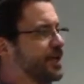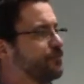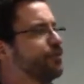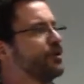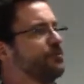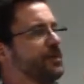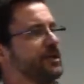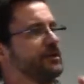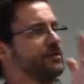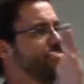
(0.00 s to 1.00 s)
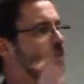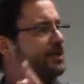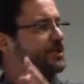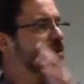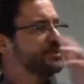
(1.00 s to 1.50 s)
and put them into
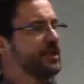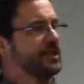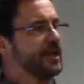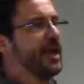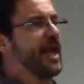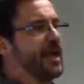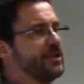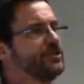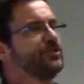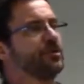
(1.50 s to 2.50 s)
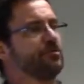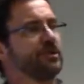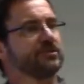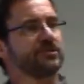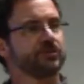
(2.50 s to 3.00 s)
budgets, and then as your
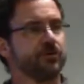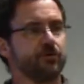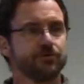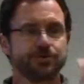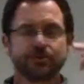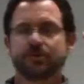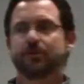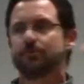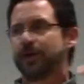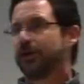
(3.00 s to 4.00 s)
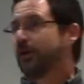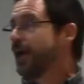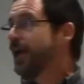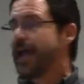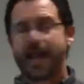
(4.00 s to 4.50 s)
business goes, you can compare
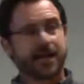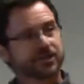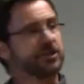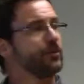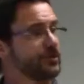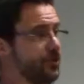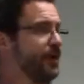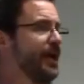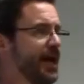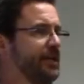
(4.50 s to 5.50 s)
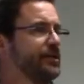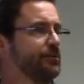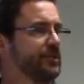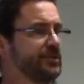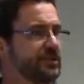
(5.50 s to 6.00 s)
actually what's going on in your
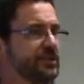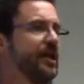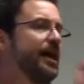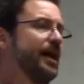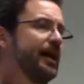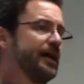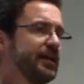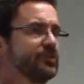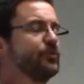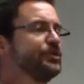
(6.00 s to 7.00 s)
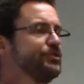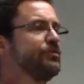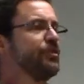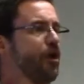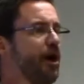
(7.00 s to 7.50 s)
business against what you
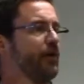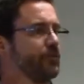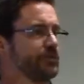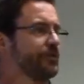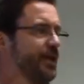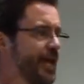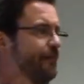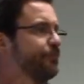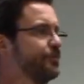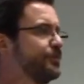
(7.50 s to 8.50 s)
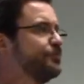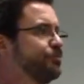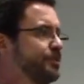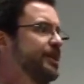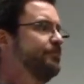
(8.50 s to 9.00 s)
thought was going to happen when you
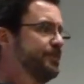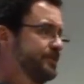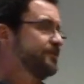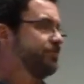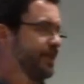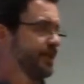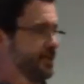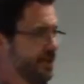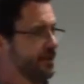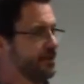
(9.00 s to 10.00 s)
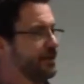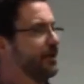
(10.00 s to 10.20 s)
put that business plan together.